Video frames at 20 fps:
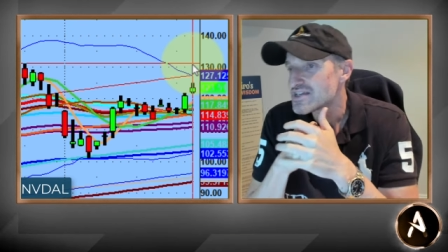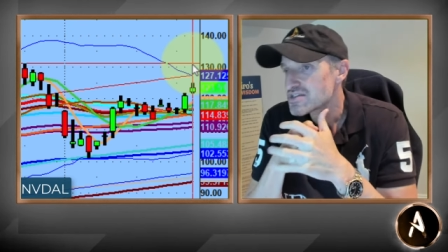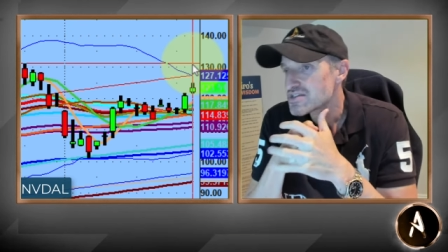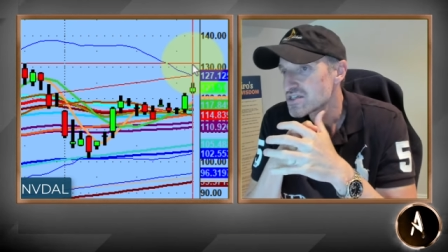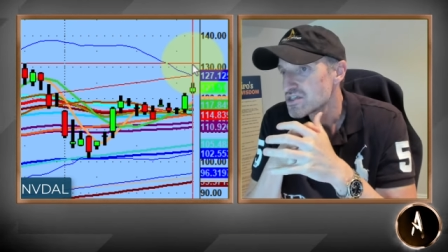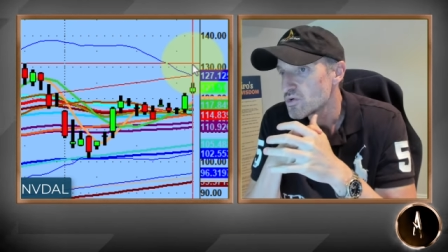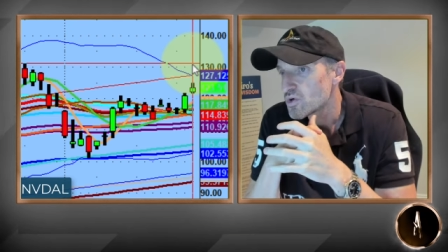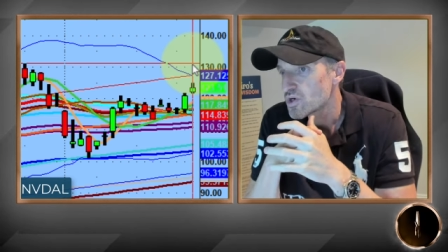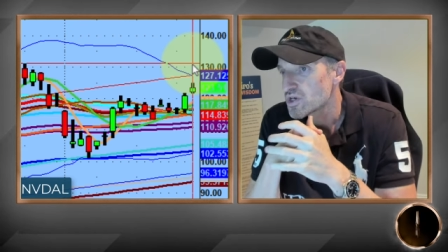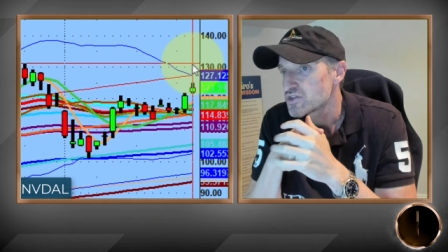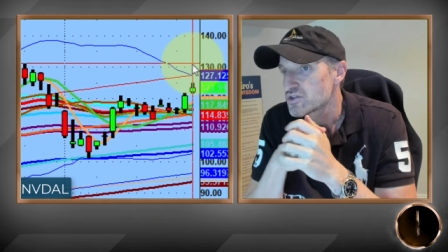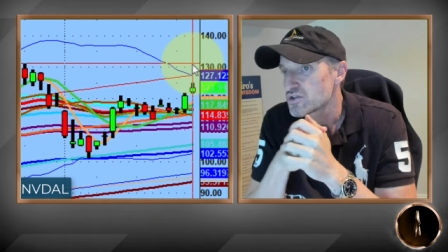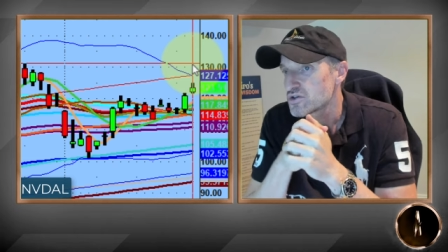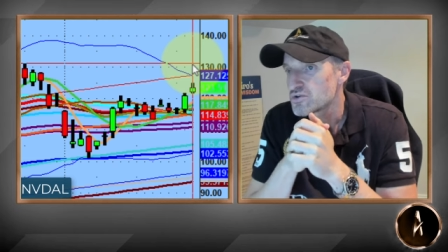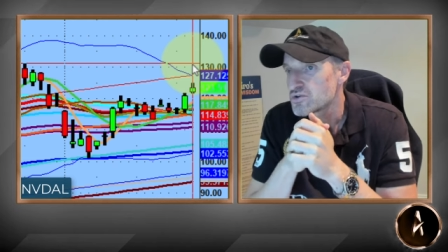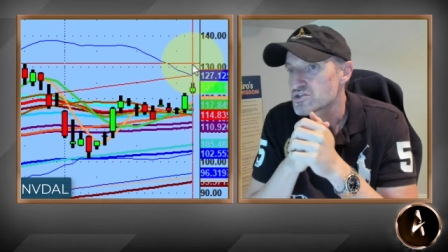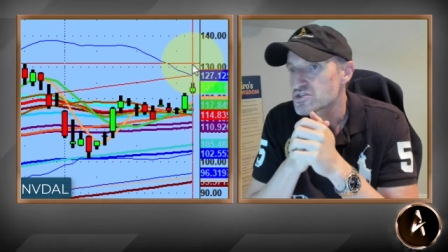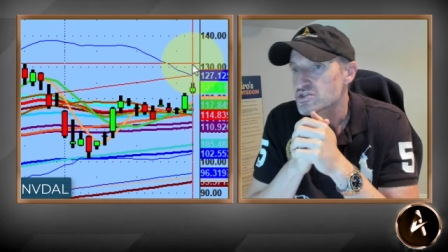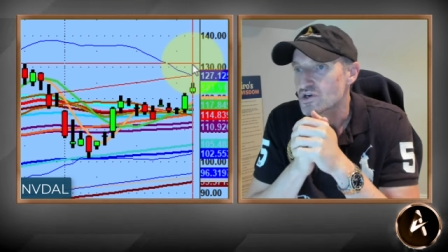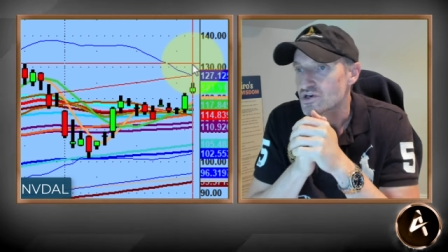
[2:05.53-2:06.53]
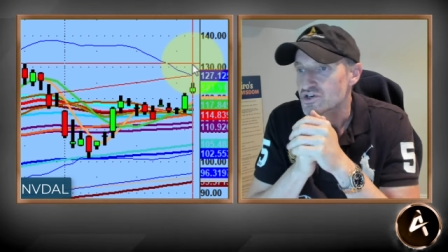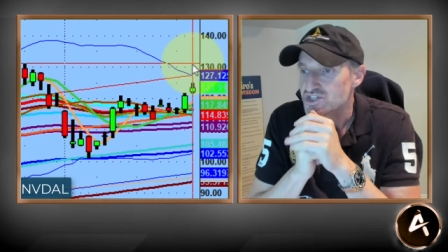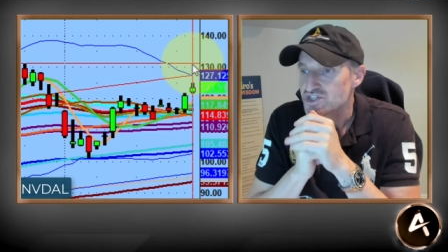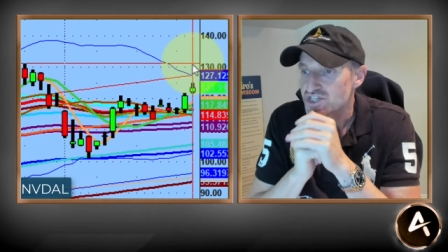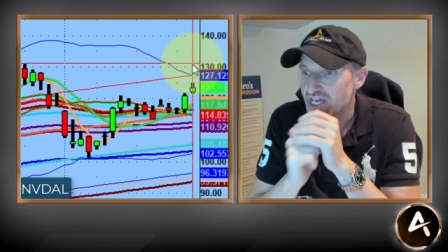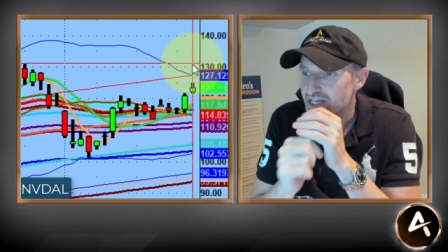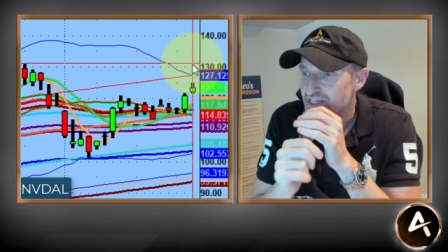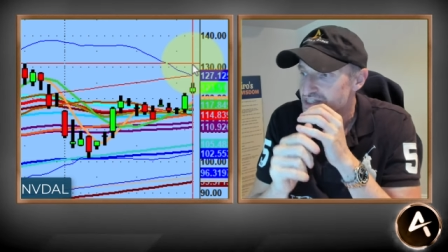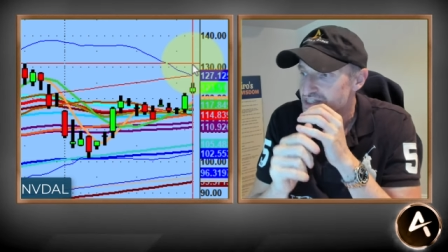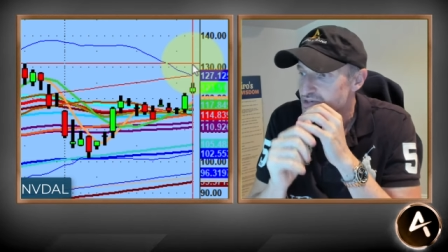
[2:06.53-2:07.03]
thing you want to do is start
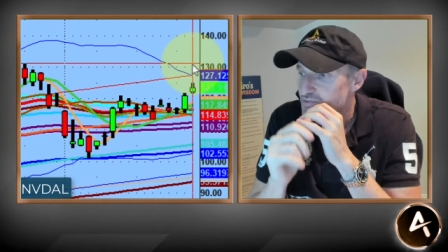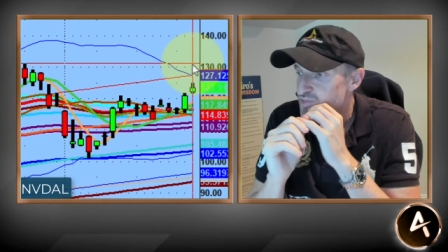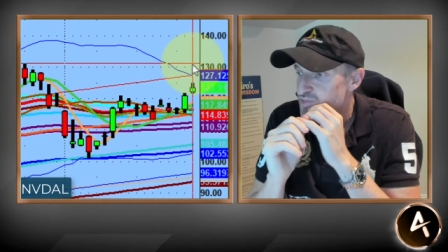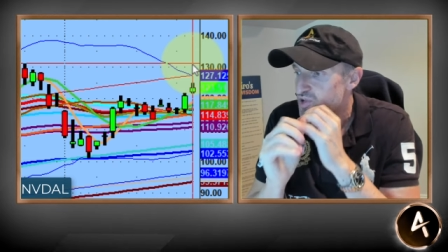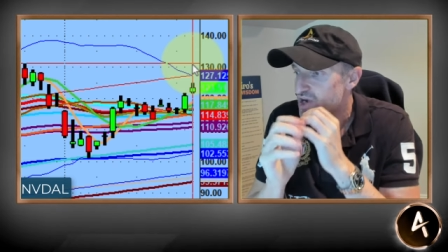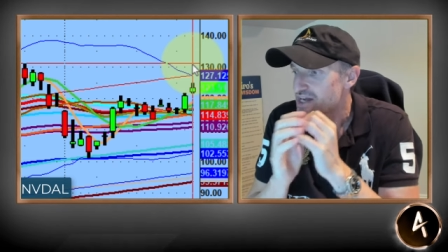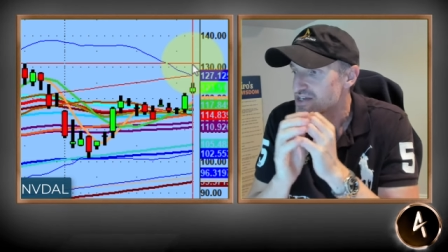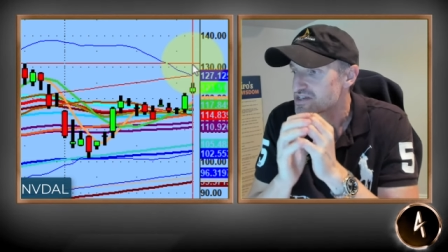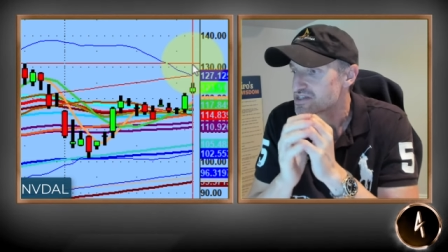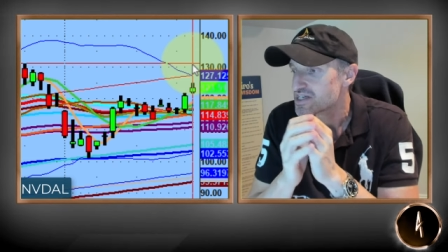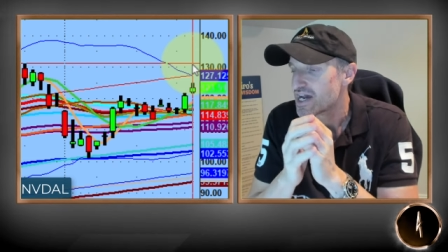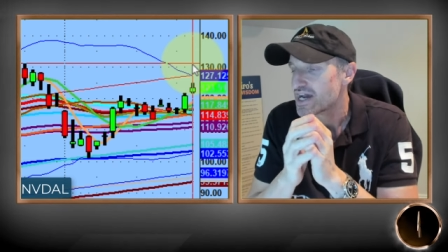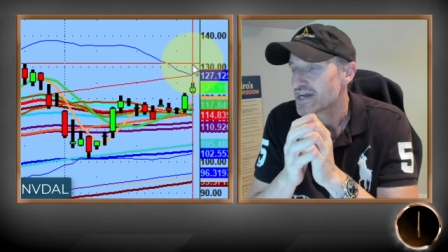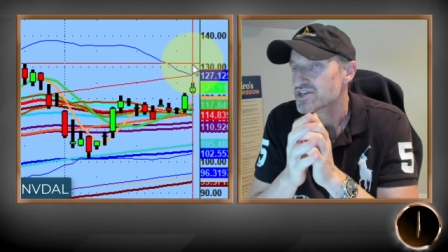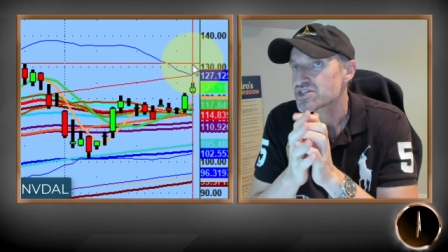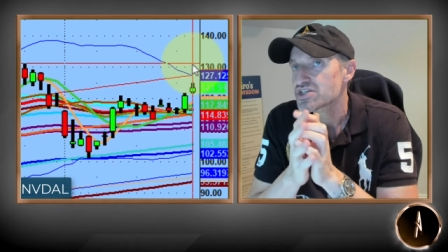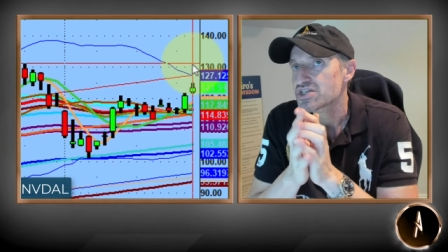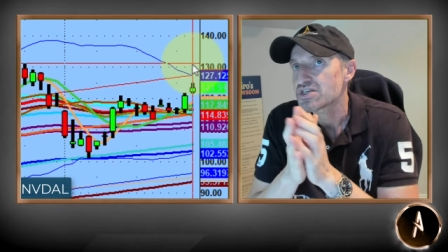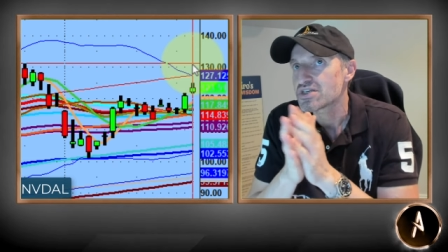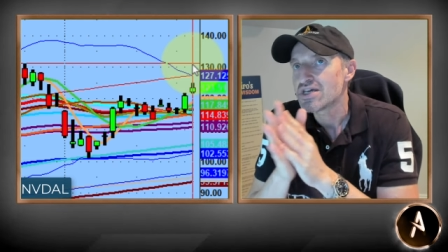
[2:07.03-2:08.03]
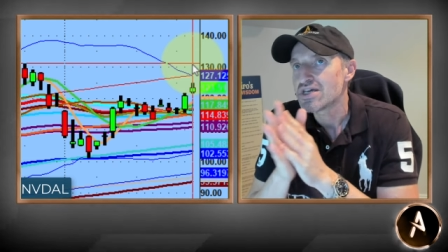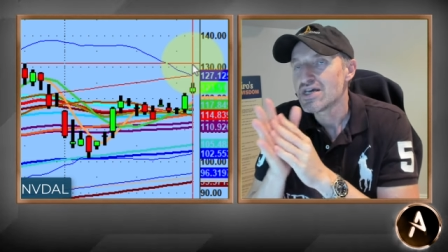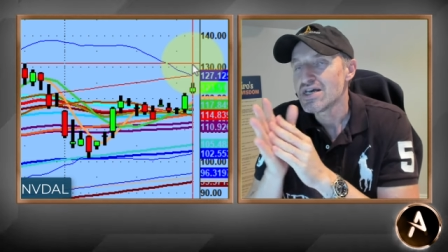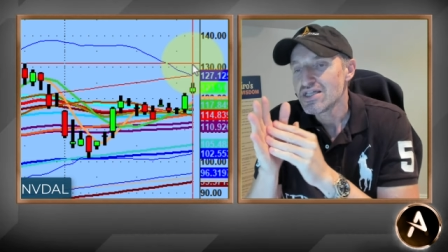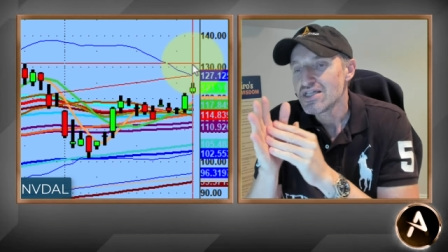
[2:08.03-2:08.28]
chasing price action